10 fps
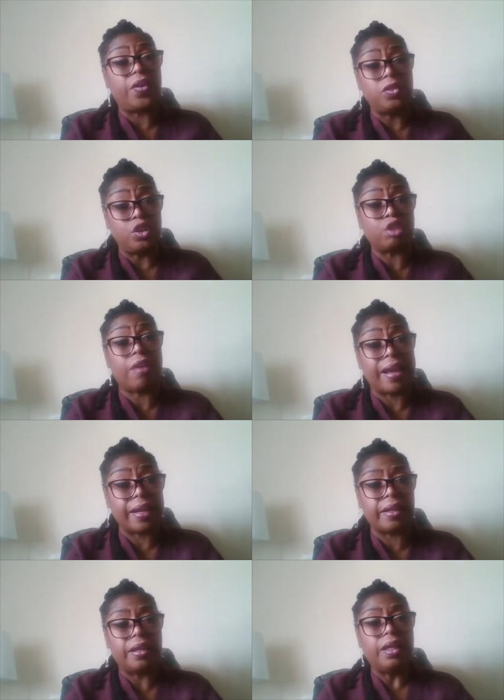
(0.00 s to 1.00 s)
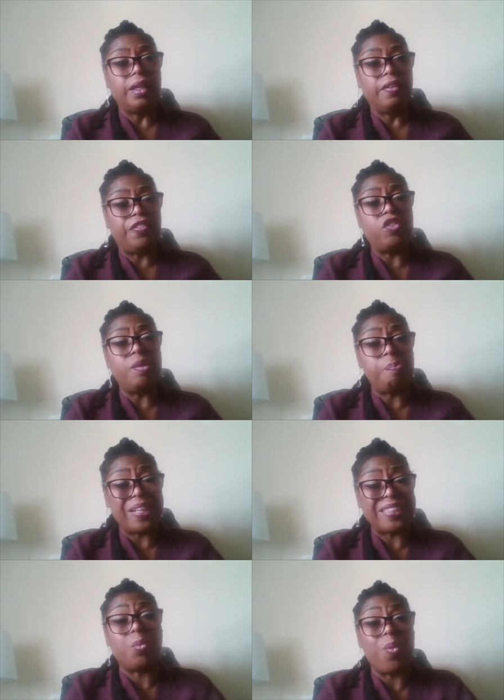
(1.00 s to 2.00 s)
on track for a
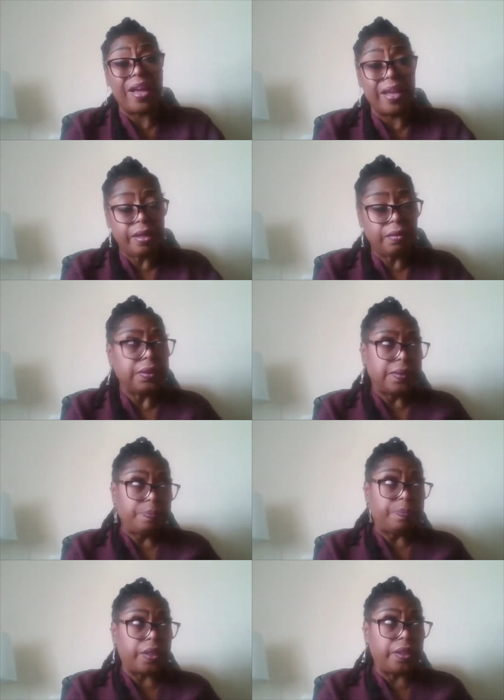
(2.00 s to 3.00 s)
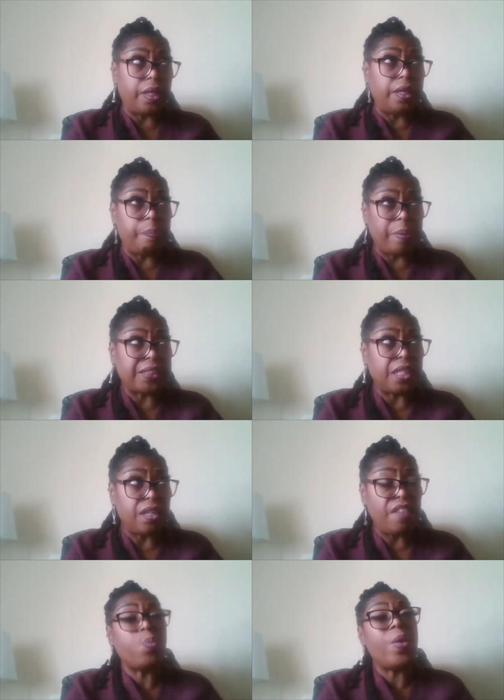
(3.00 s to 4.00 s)
better way and, and a better
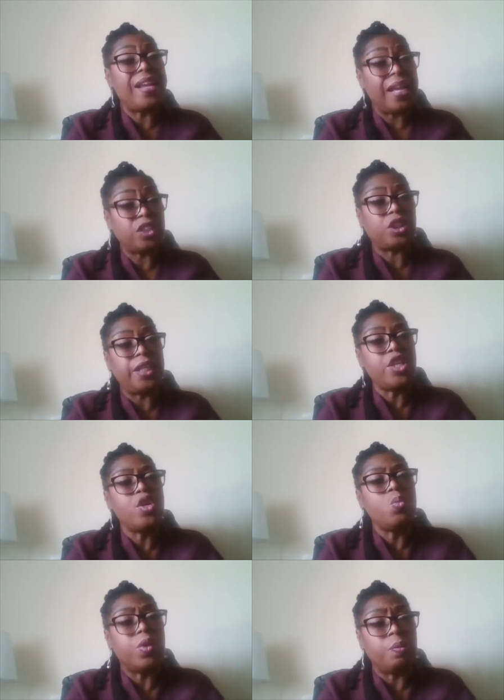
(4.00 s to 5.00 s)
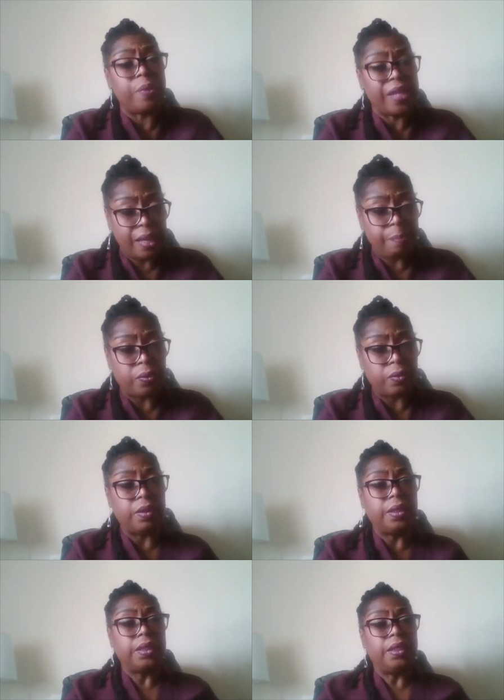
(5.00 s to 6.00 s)
life when actually you will be able.
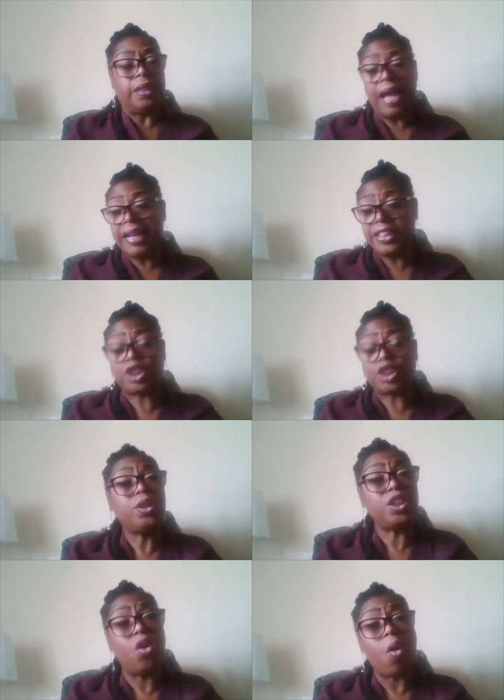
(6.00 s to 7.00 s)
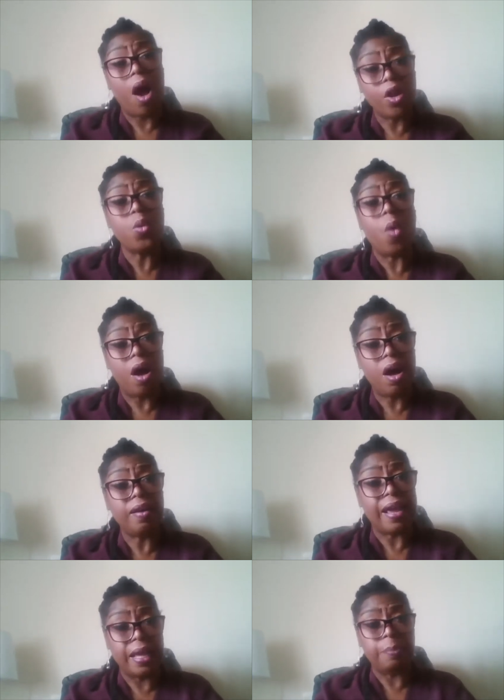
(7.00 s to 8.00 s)
And as soon as you're, you are
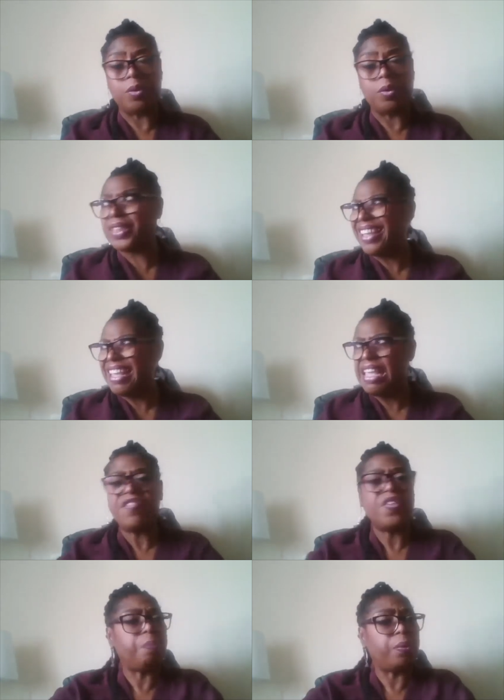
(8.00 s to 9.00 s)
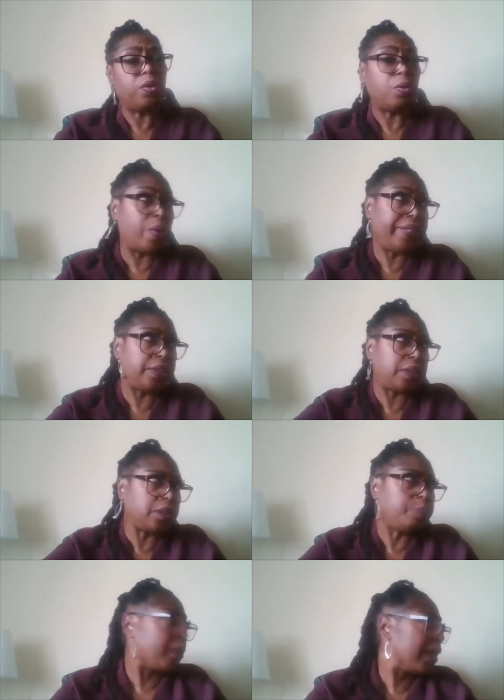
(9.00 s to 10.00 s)
able to even put away two
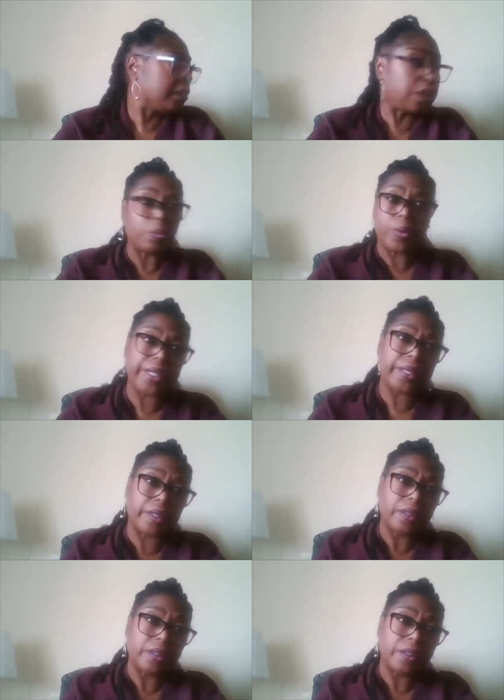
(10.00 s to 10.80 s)
pounds a week